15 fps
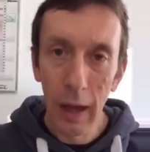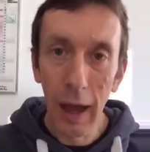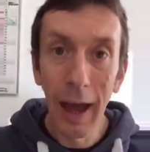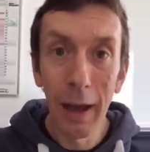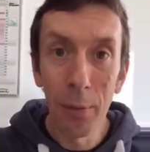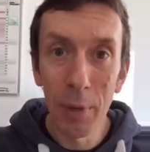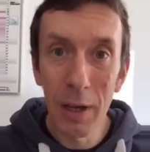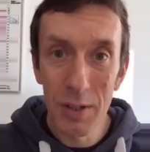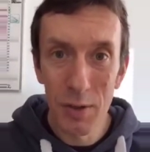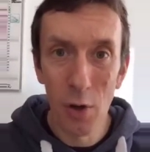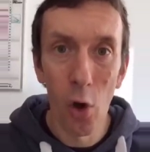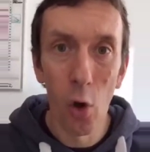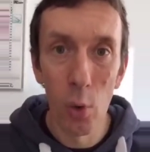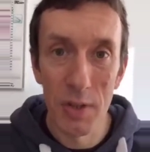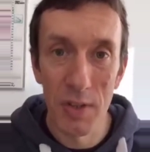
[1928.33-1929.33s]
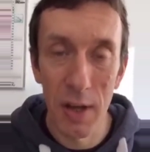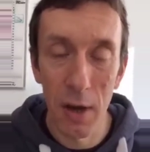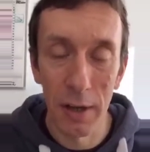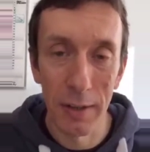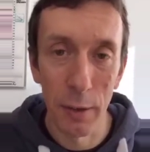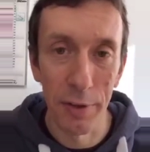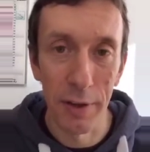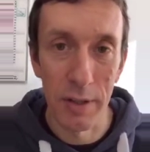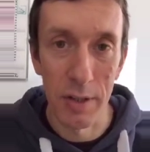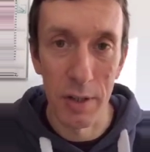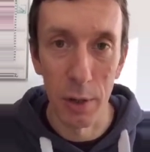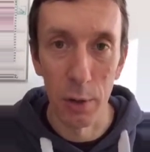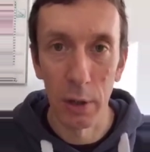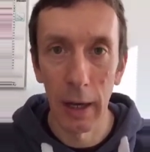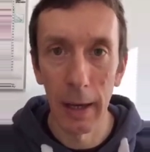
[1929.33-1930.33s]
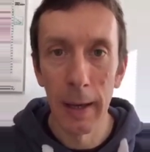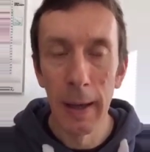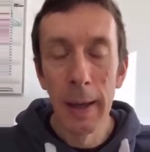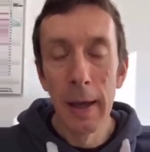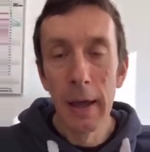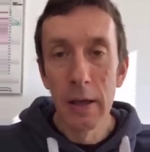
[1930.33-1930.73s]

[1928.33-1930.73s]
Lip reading: It's not always the ideal thing to do, okay?